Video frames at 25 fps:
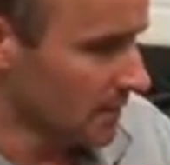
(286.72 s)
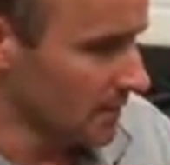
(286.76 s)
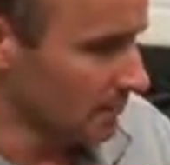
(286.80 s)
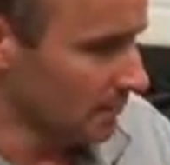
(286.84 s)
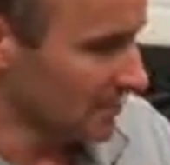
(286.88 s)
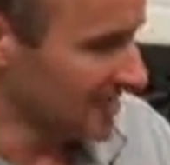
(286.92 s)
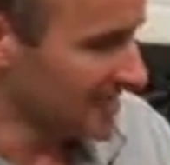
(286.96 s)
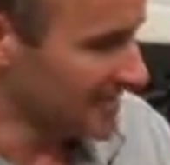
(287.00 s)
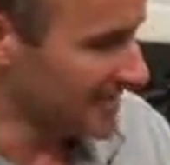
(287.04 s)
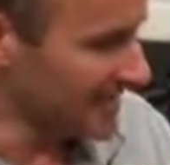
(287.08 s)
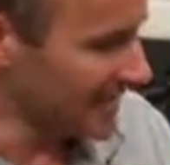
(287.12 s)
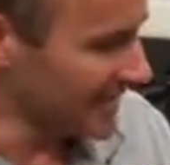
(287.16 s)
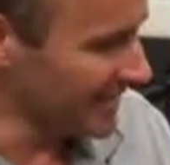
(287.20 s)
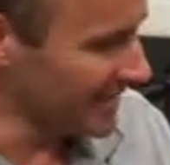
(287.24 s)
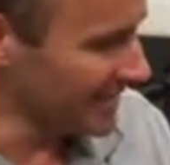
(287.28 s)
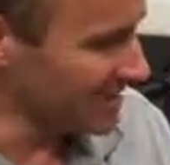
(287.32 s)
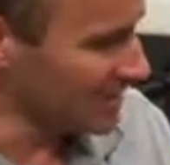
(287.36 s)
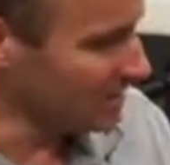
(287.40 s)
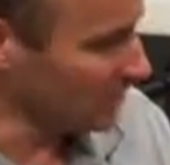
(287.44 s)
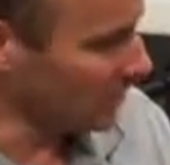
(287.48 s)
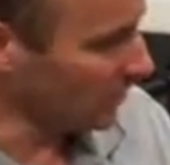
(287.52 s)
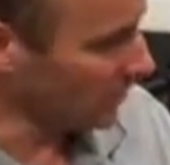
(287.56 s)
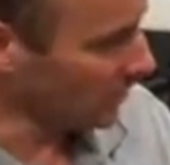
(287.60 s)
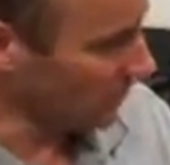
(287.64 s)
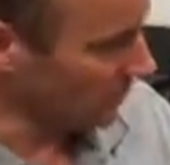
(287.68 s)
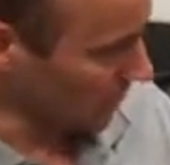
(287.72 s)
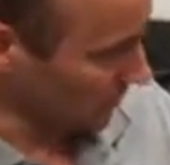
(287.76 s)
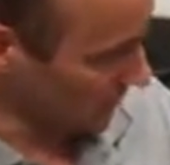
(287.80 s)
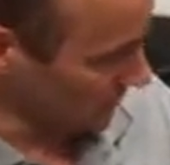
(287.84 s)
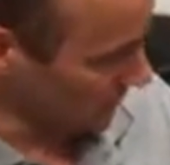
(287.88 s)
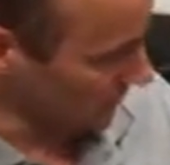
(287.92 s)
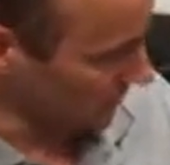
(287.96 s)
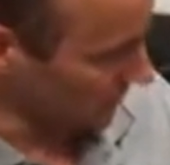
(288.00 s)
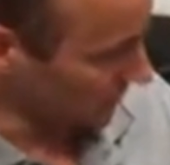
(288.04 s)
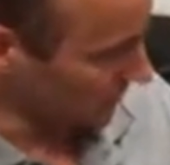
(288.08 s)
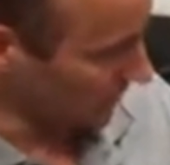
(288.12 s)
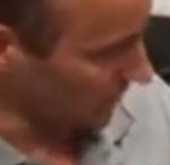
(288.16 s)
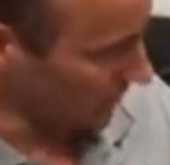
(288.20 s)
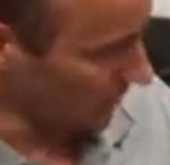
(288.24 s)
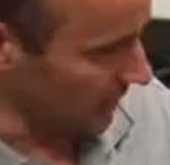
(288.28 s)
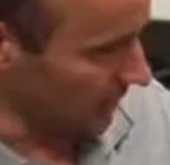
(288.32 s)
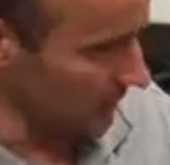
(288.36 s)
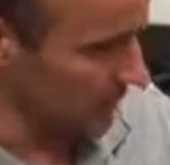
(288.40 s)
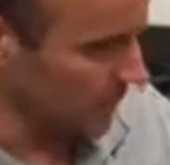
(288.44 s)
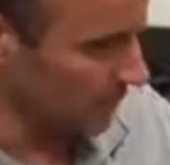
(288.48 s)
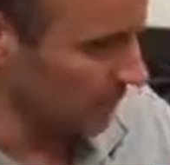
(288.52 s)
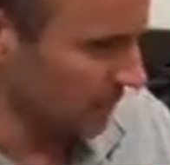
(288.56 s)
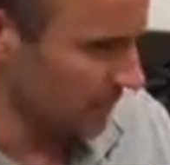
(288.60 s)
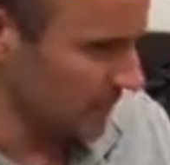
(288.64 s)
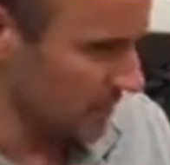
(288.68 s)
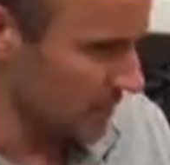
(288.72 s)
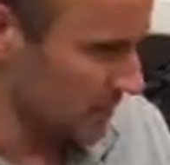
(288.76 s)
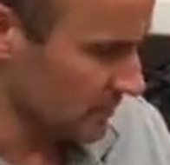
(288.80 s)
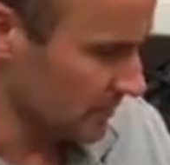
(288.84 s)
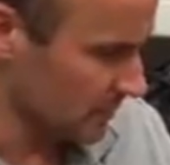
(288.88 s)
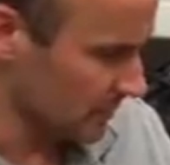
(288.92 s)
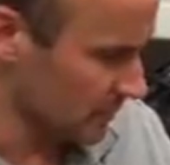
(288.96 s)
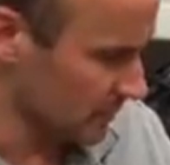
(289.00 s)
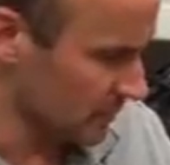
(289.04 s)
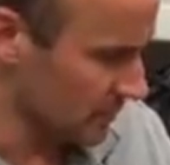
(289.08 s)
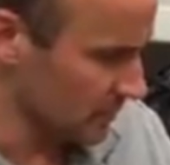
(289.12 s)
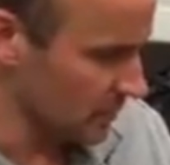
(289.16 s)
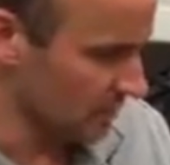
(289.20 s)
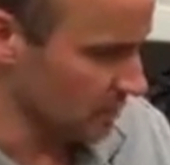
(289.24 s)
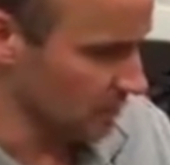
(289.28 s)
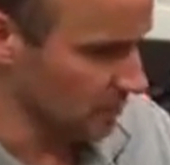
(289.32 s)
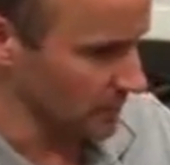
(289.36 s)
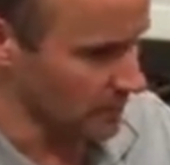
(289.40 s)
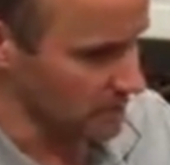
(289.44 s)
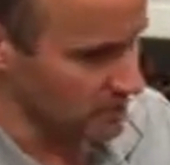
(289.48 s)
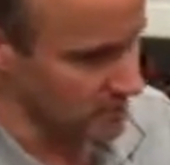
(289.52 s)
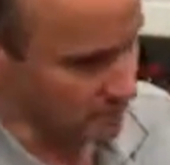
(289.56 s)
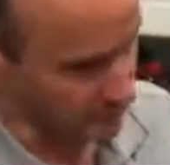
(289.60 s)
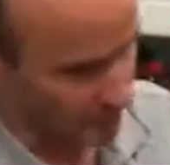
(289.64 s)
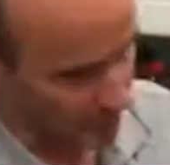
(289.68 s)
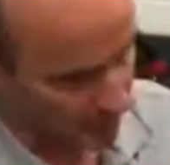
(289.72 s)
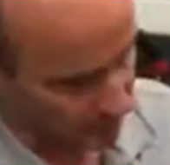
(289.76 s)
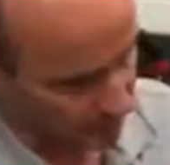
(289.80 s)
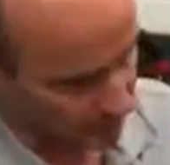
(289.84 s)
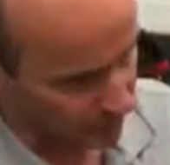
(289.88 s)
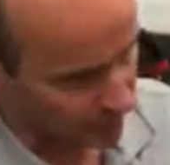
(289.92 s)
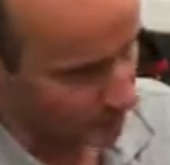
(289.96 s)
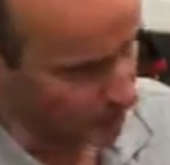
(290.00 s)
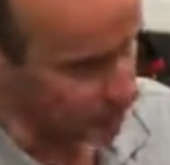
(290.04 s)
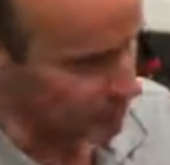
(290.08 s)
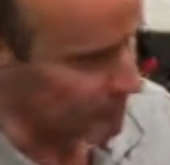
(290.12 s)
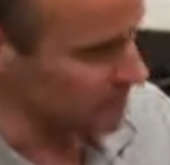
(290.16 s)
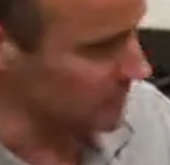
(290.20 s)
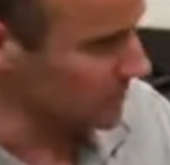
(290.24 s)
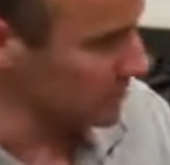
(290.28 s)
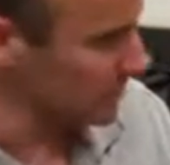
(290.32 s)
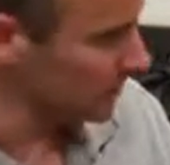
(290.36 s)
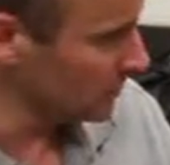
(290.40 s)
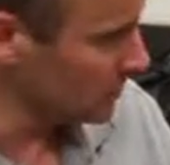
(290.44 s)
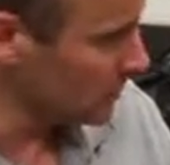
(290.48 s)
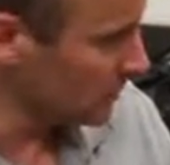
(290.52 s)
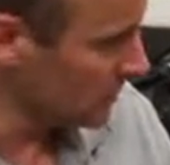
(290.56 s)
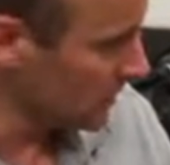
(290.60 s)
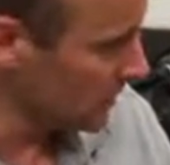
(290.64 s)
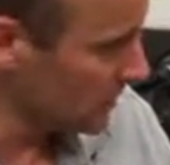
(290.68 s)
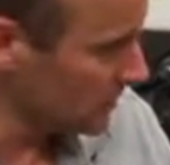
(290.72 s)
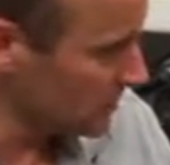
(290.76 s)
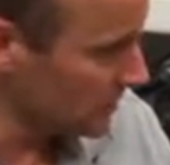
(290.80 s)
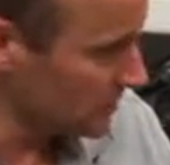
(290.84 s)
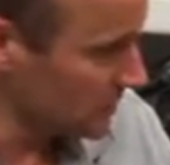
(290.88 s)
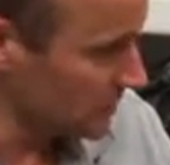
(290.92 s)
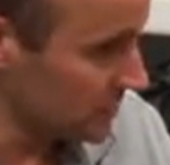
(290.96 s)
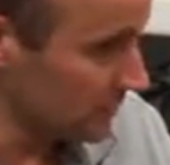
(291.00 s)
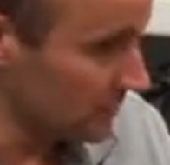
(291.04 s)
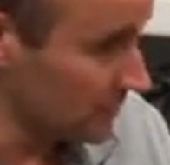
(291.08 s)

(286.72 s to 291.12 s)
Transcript: But Danny's more versatile. Danny can play some infield, play some outfield. He steals bases.